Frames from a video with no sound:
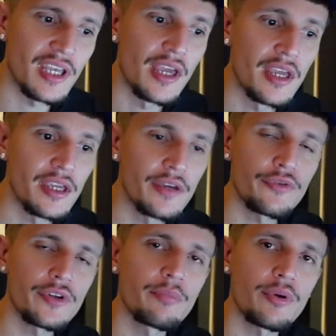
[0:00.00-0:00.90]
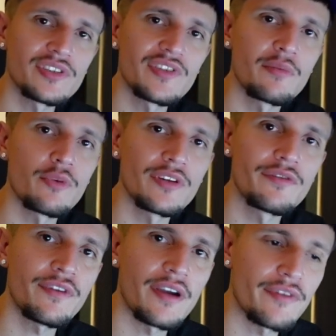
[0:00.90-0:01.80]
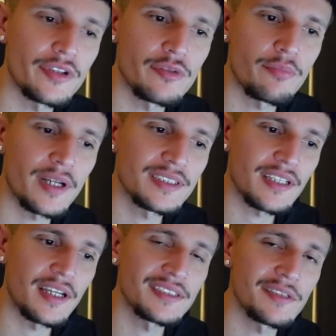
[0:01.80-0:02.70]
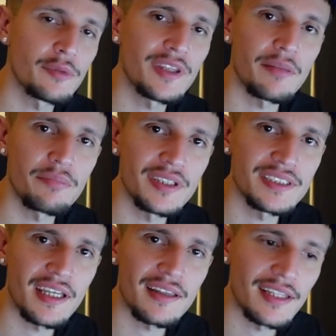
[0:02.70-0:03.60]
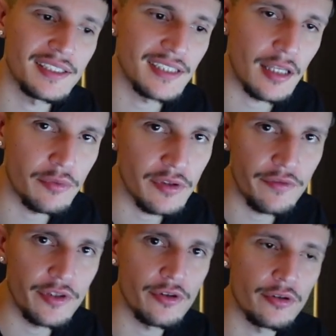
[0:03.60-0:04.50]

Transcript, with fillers: if you're depositing more than 500 bucks guys. And with that being said, let's start with the video.